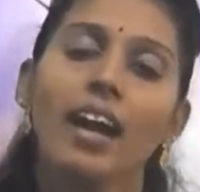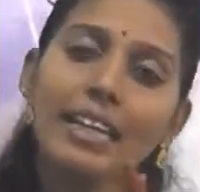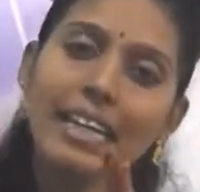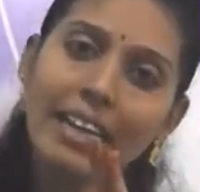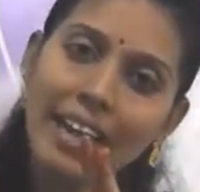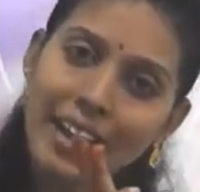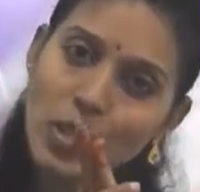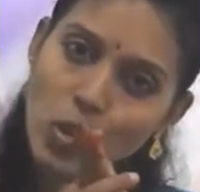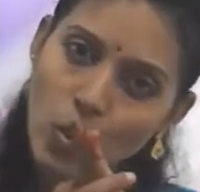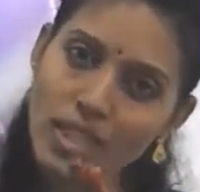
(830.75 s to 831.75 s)
Again,
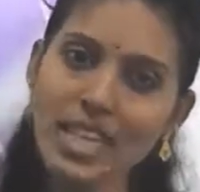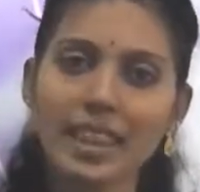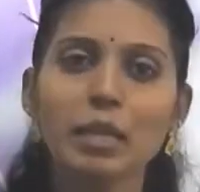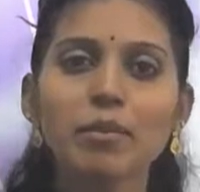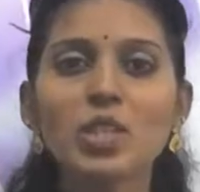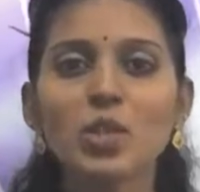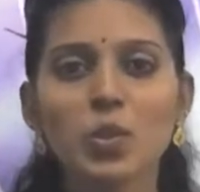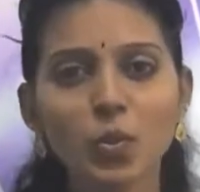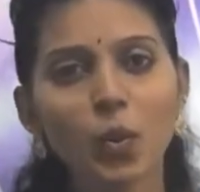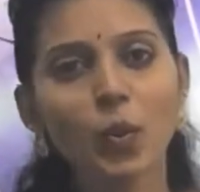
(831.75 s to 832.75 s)
iso is nothing but
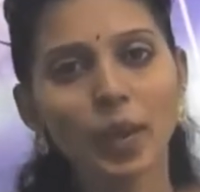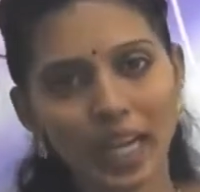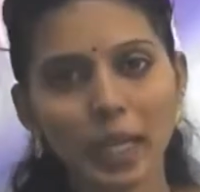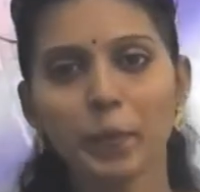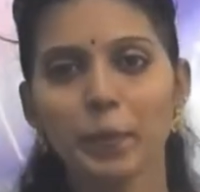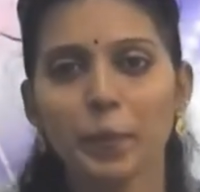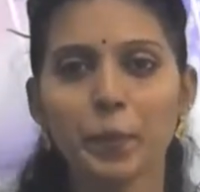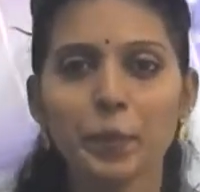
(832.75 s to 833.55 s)
2 only.